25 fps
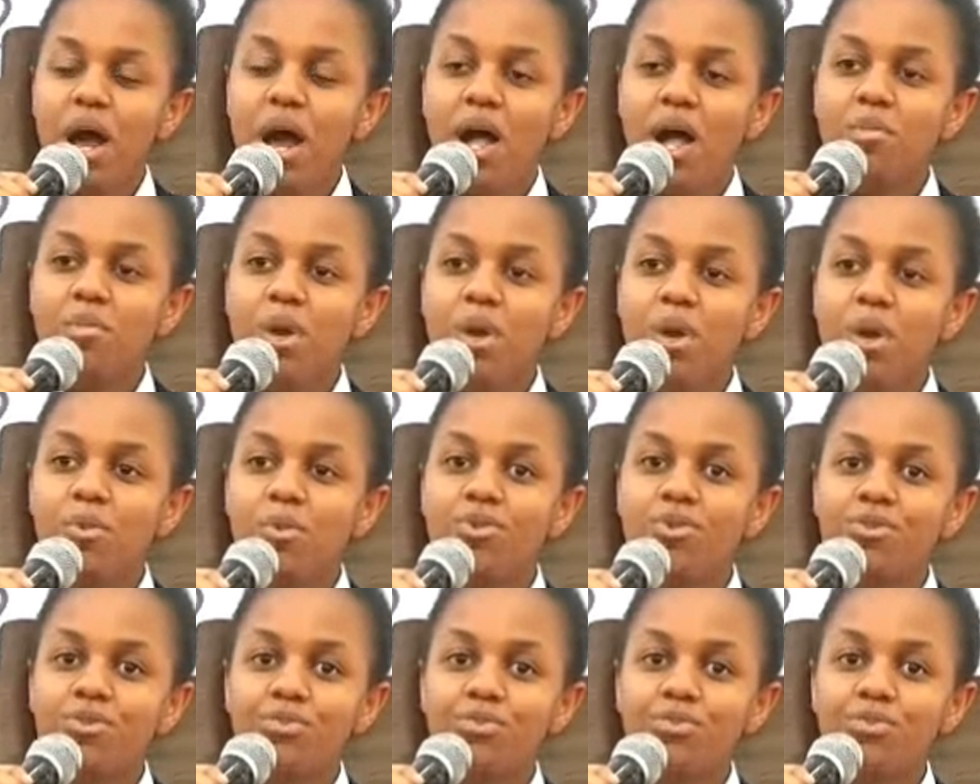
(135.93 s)
I'll be
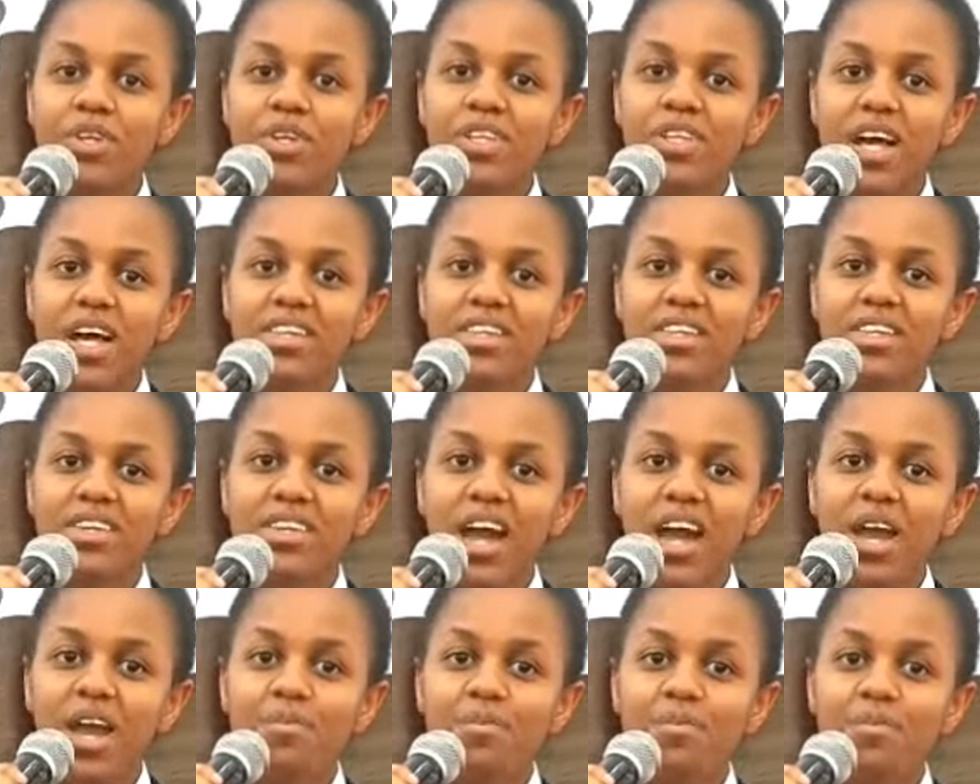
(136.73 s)
able to feel that
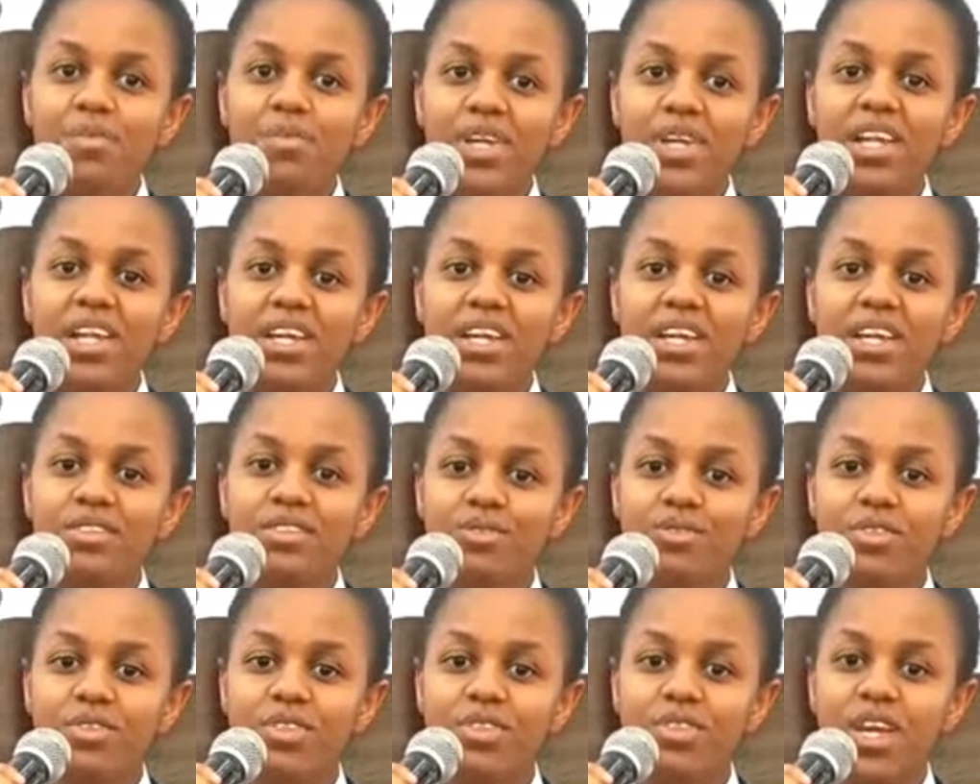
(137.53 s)
I am really
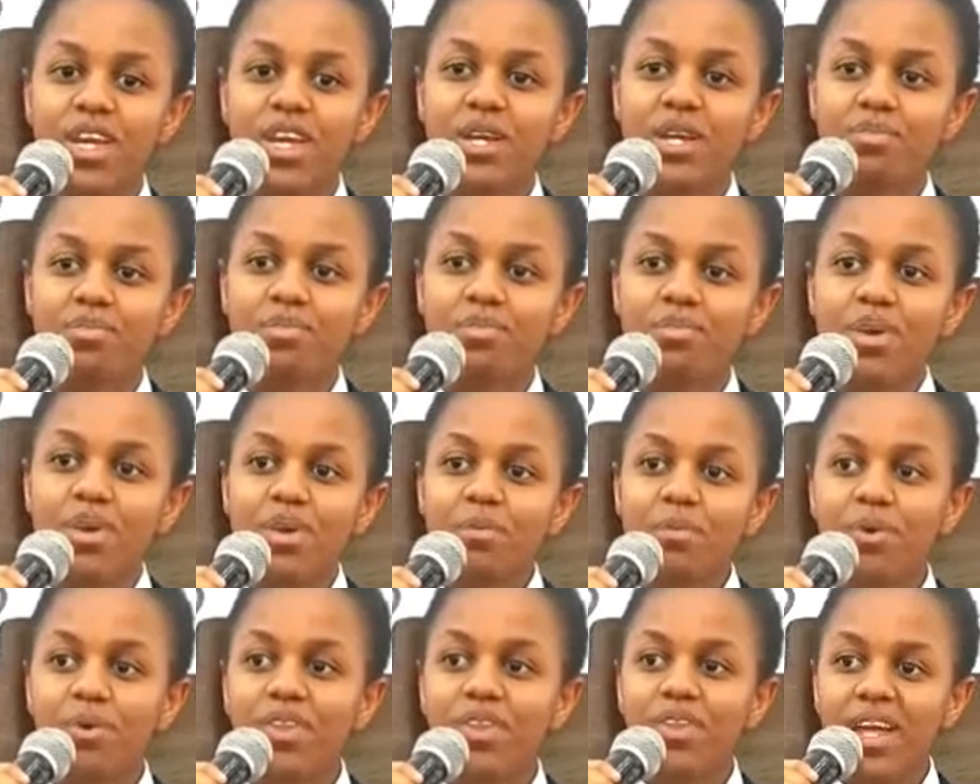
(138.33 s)
into
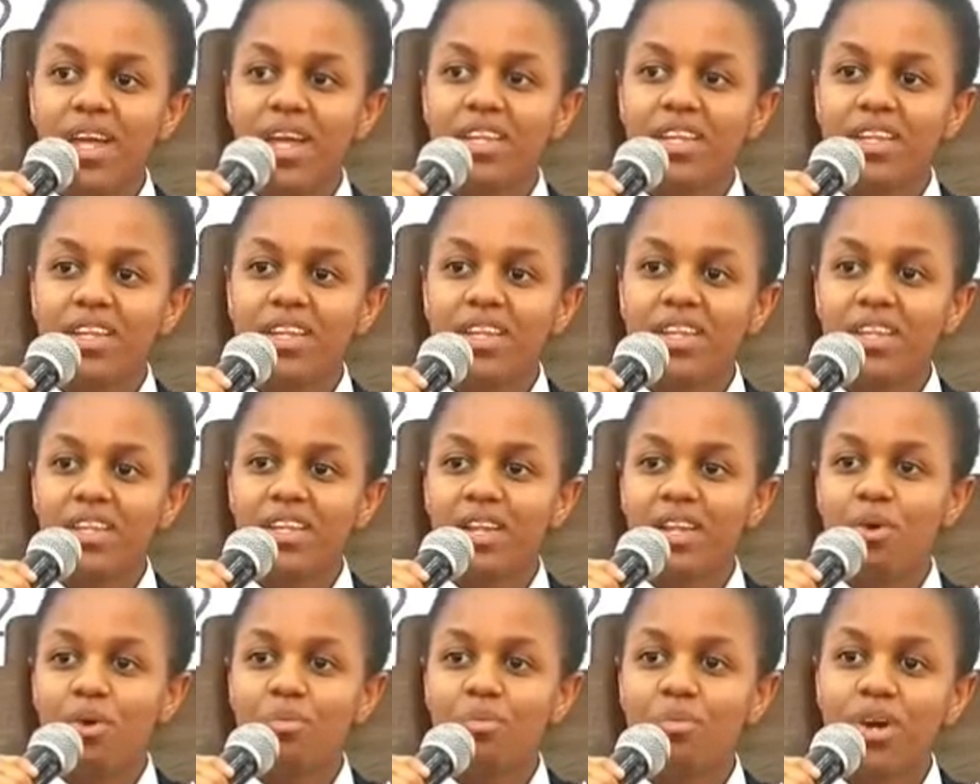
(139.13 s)
STEM more than
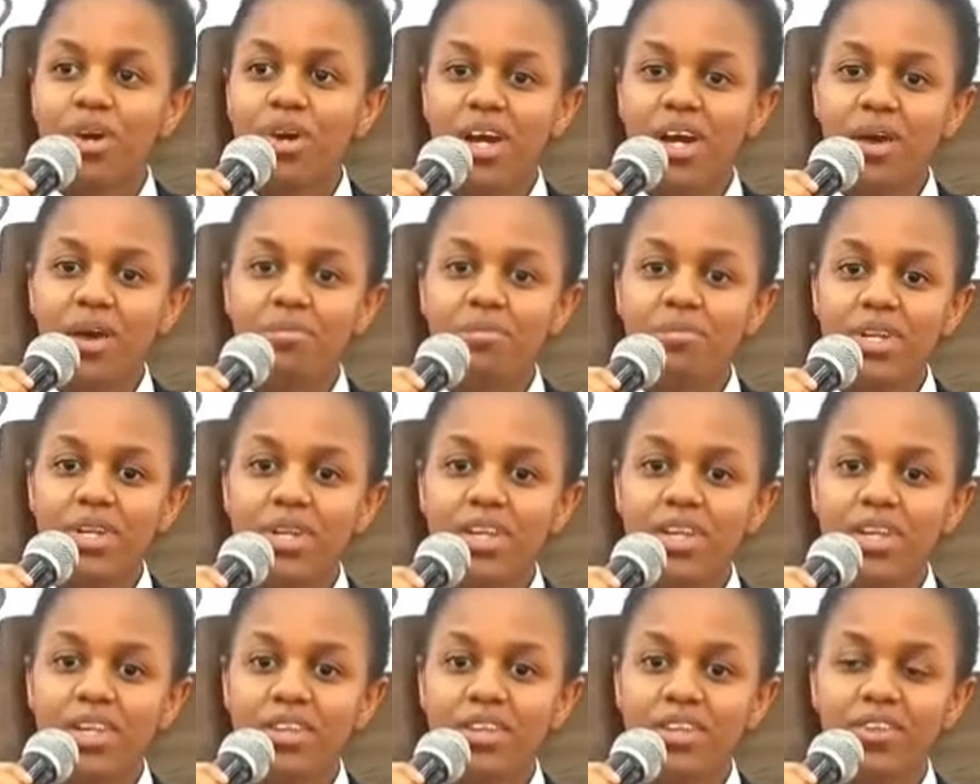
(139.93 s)
the normal
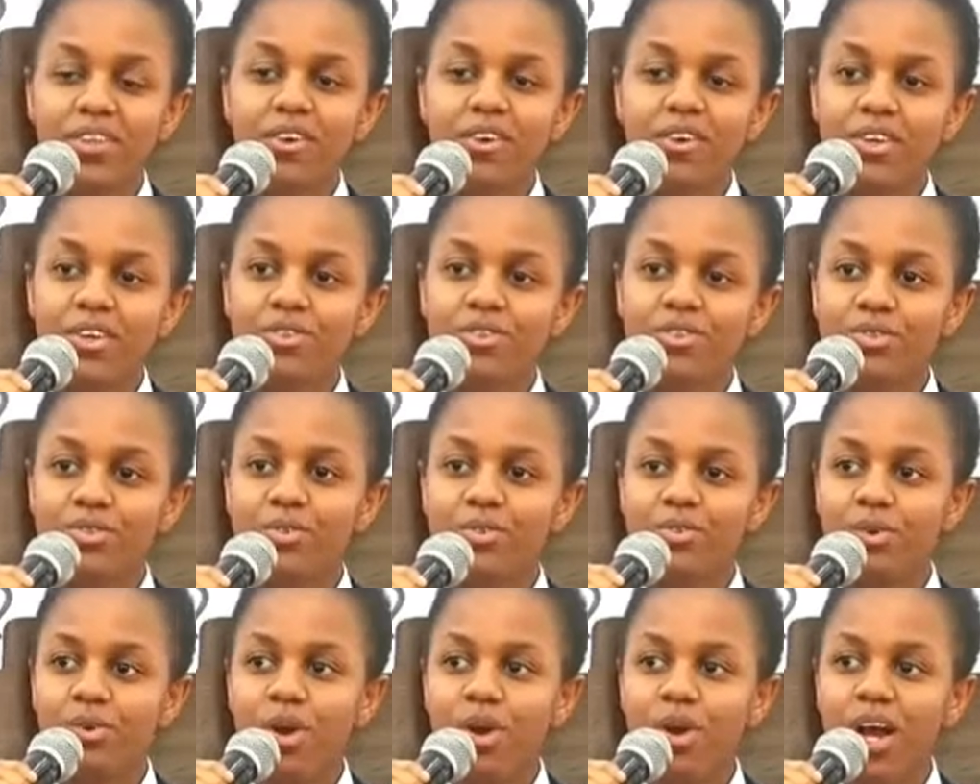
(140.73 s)
cramming and the theories
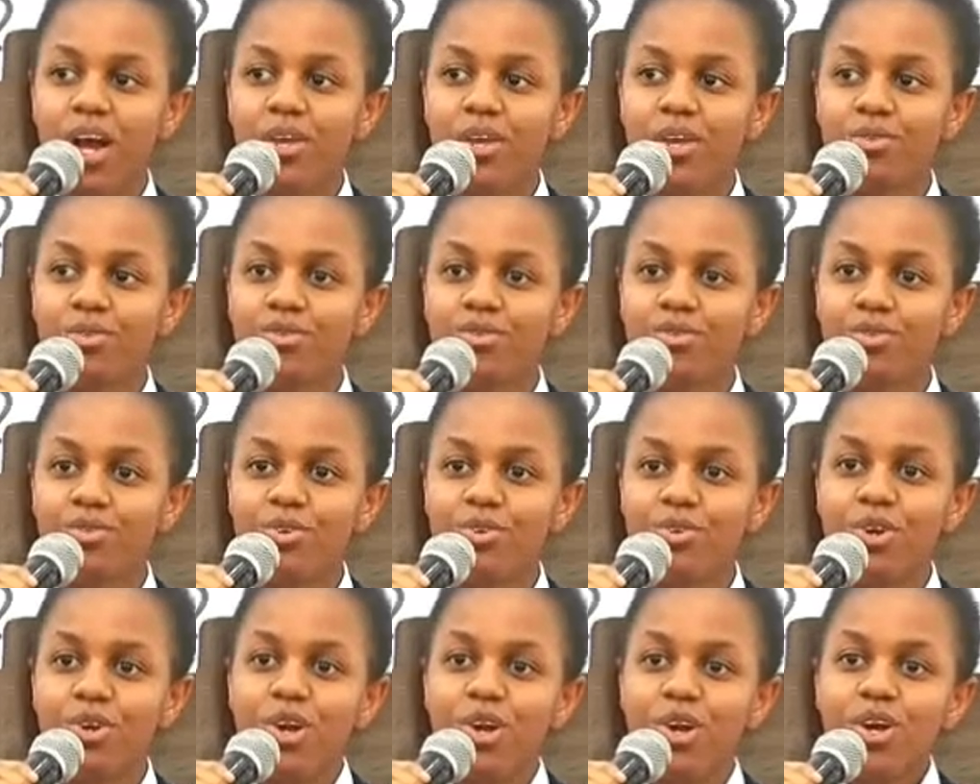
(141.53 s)
we were used
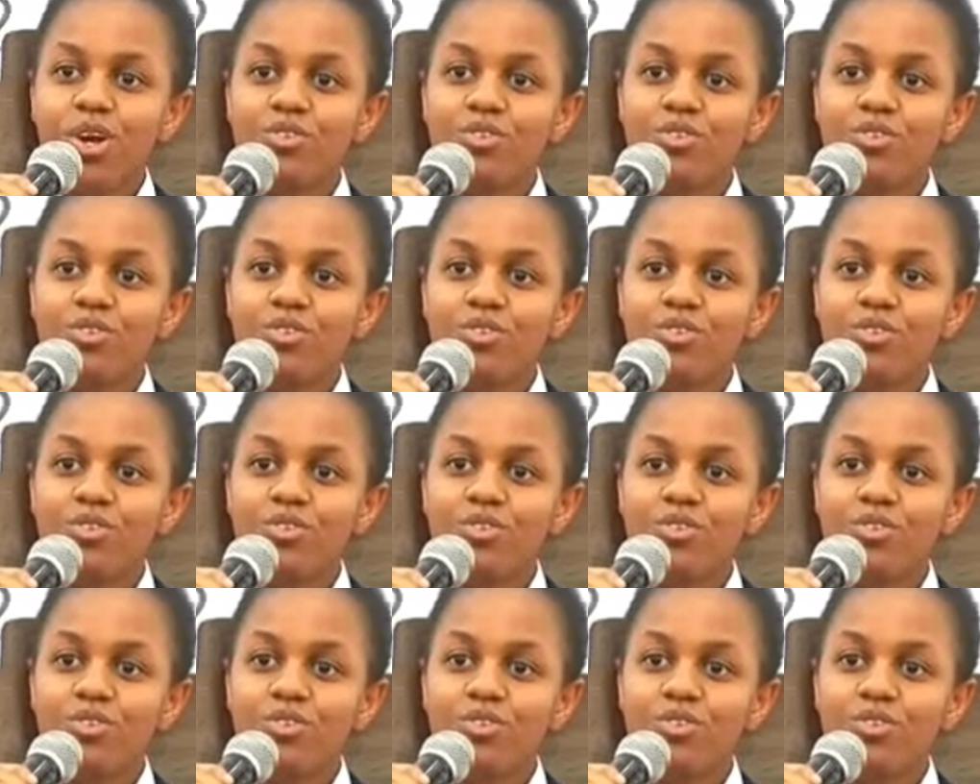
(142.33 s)
to.